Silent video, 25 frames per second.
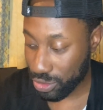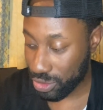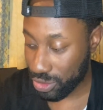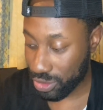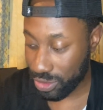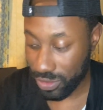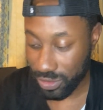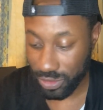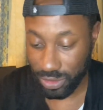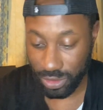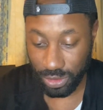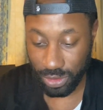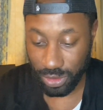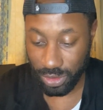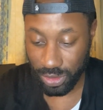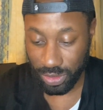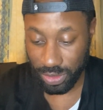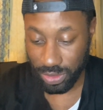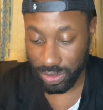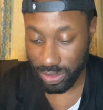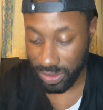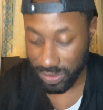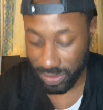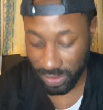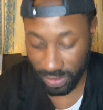There's
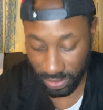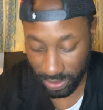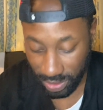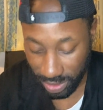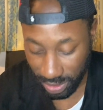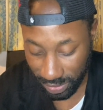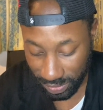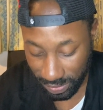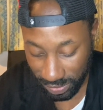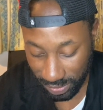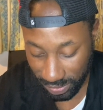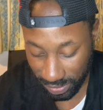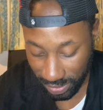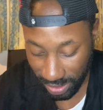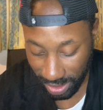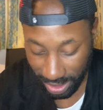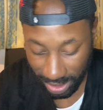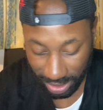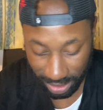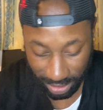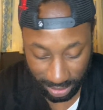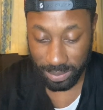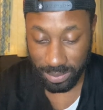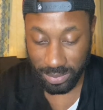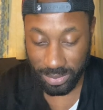nothing else to
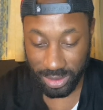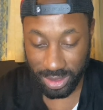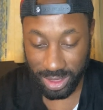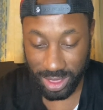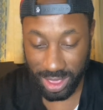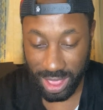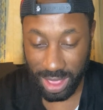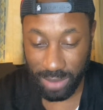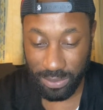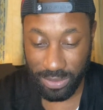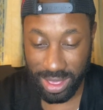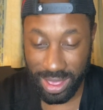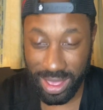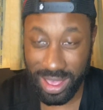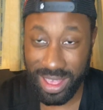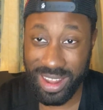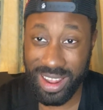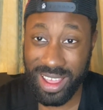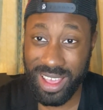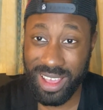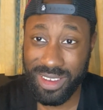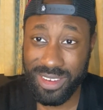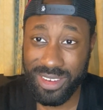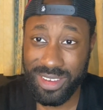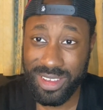say. But yeah, I'ma head
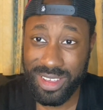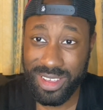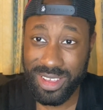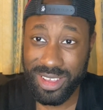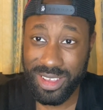out.